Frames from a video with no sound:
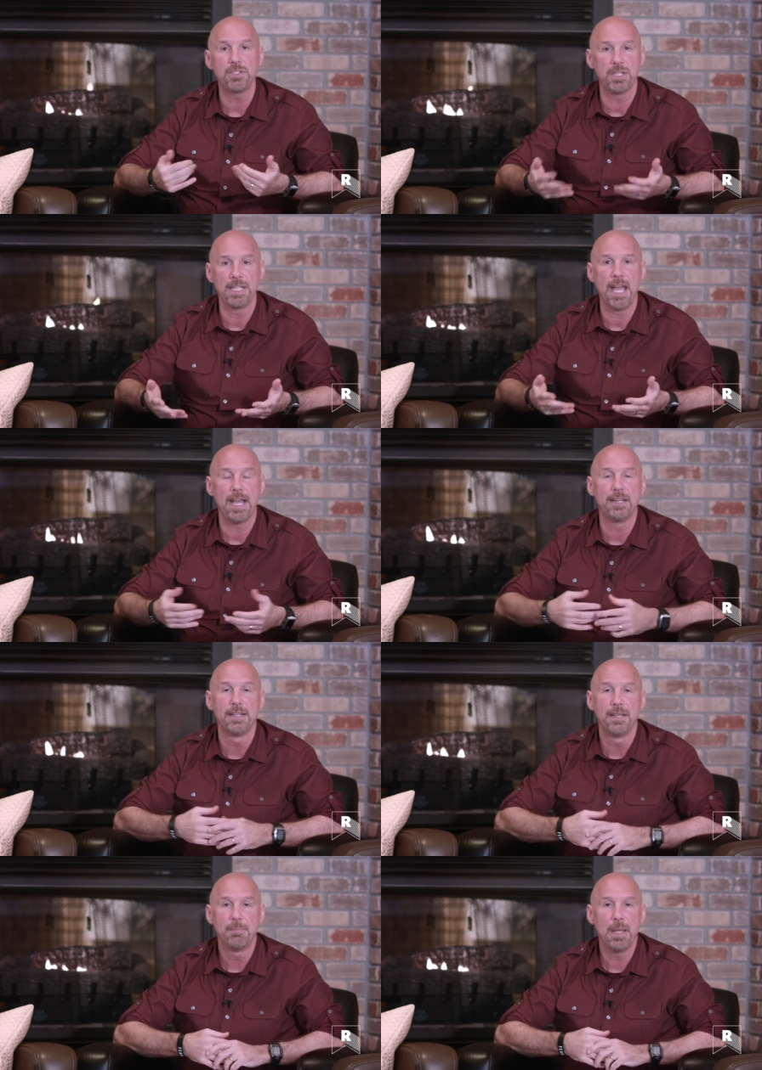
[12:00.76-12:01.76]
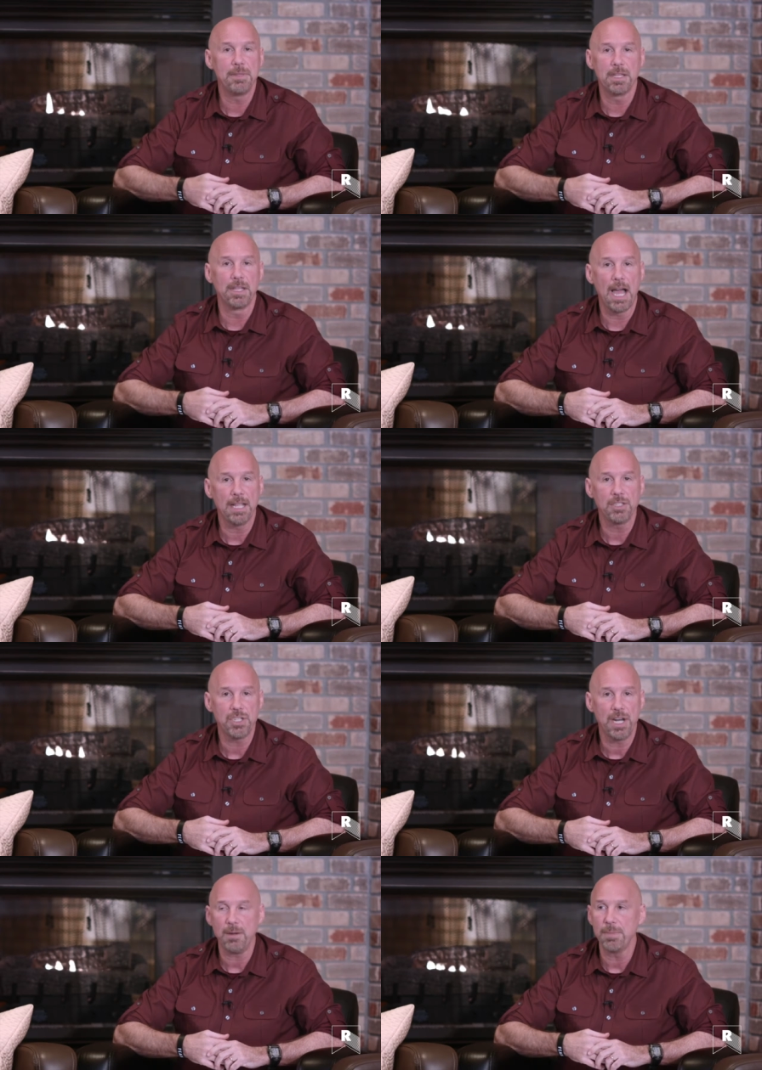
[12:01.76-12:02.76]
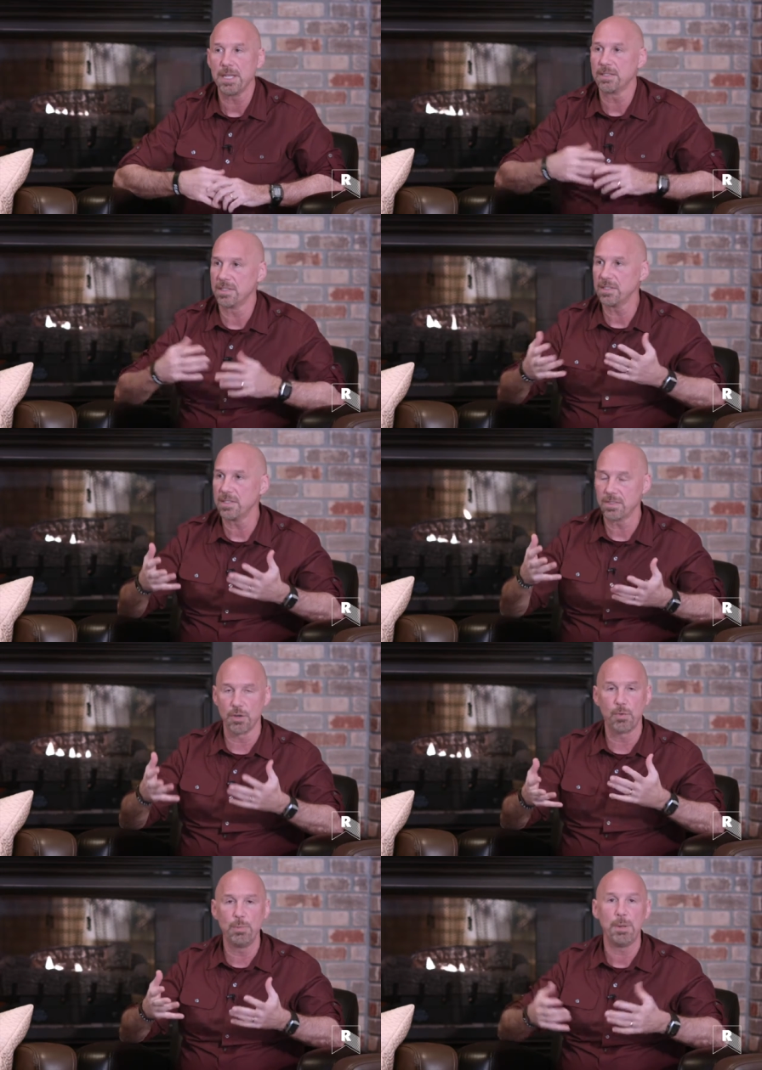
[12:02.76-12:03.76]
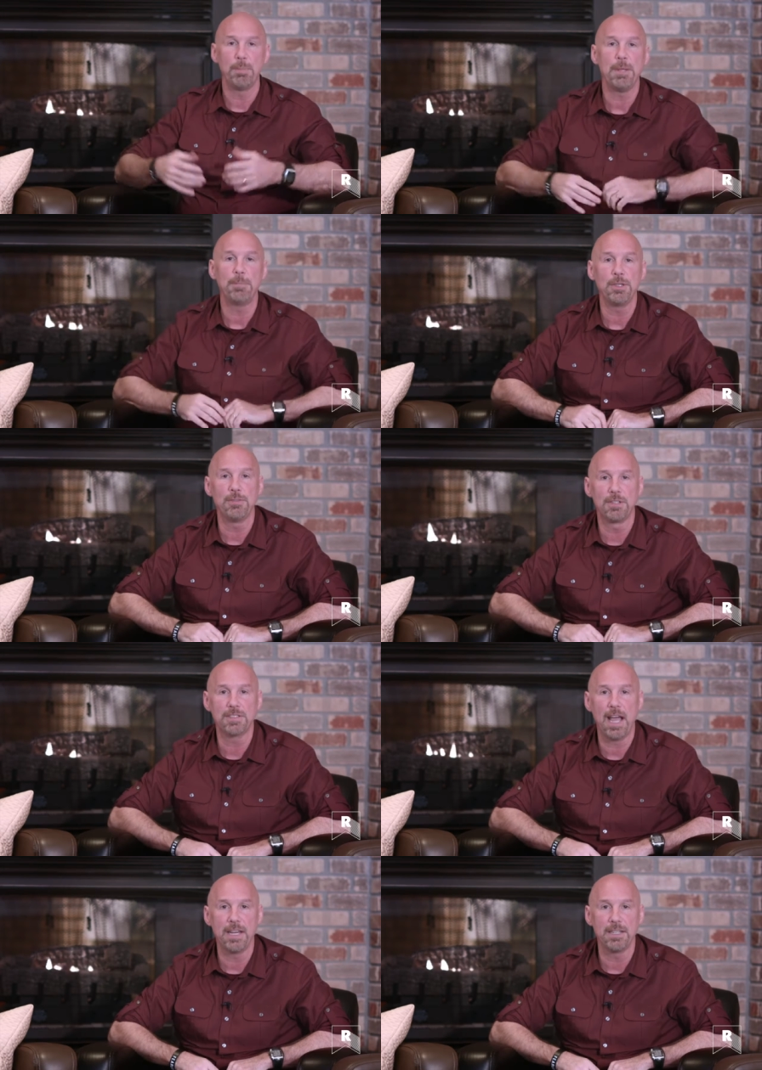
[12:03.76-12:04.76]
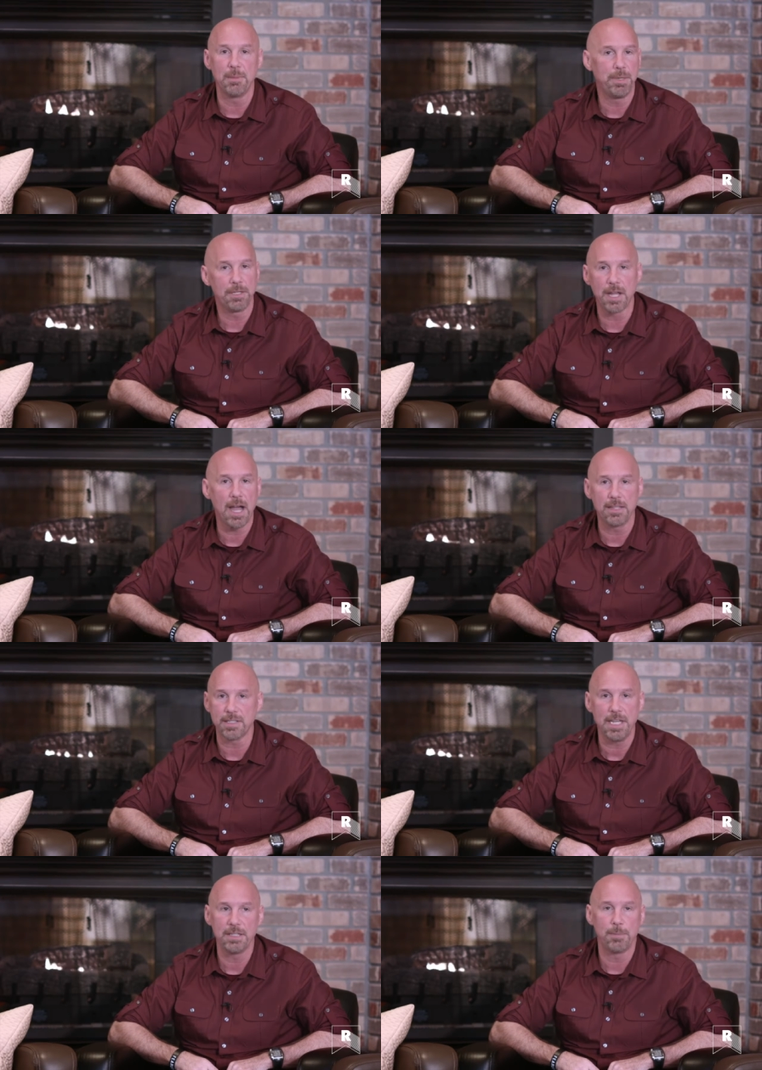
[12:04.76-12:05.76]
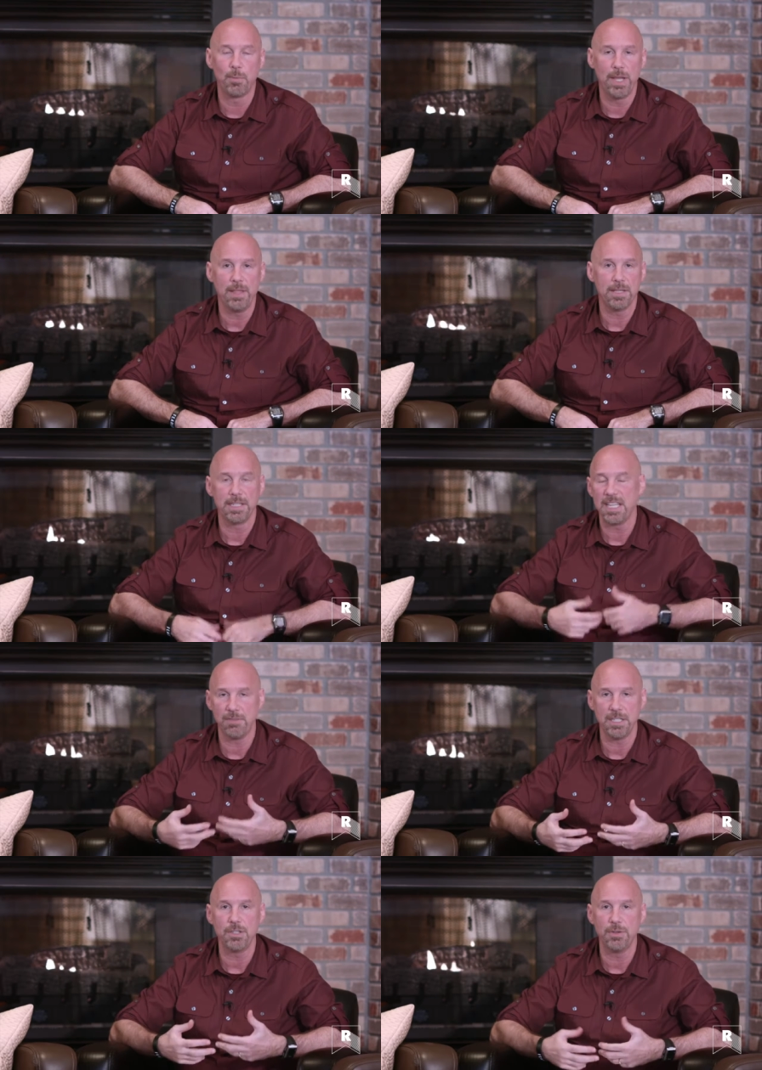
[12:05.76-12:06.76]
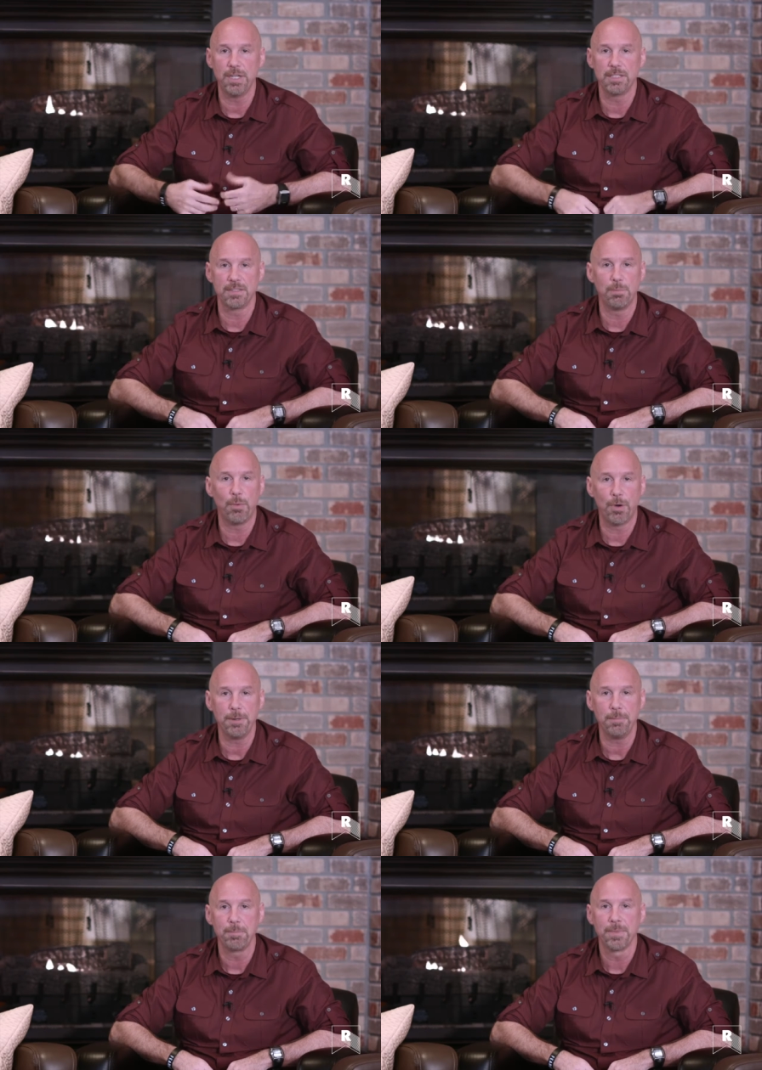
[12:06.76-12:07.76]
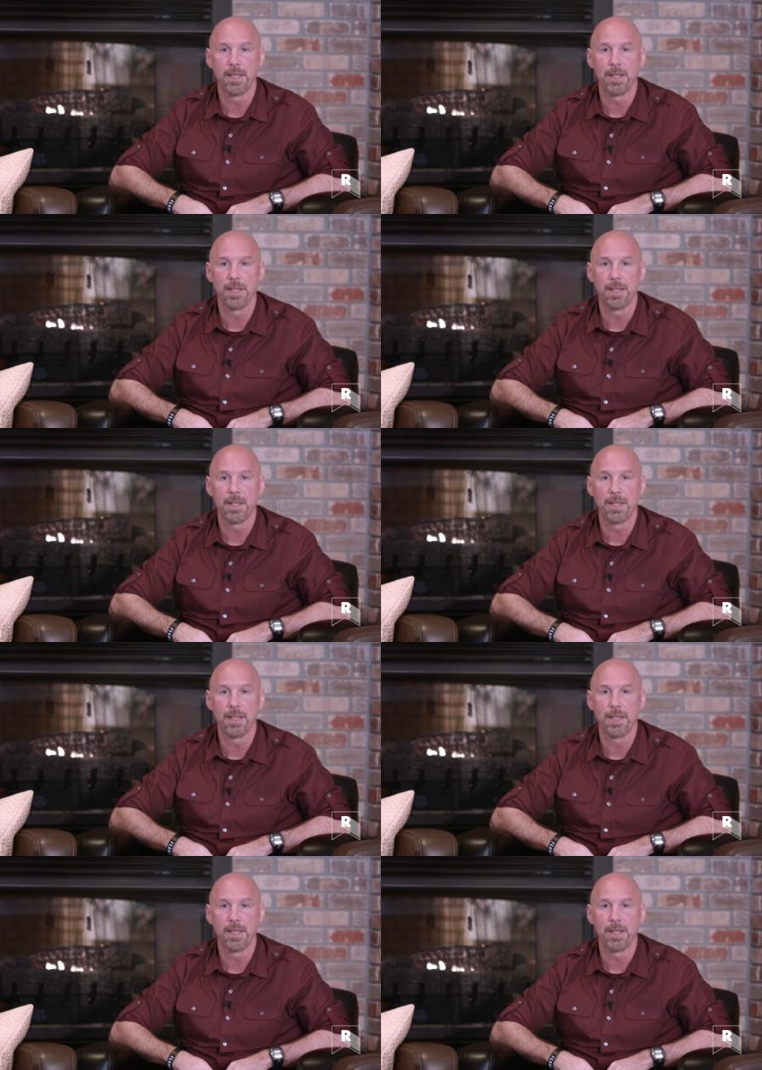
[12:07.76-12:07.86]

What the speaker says: should get maybe the lion's share, because this is the group of people you've decided to build God's kingdom with, and giving to it is important.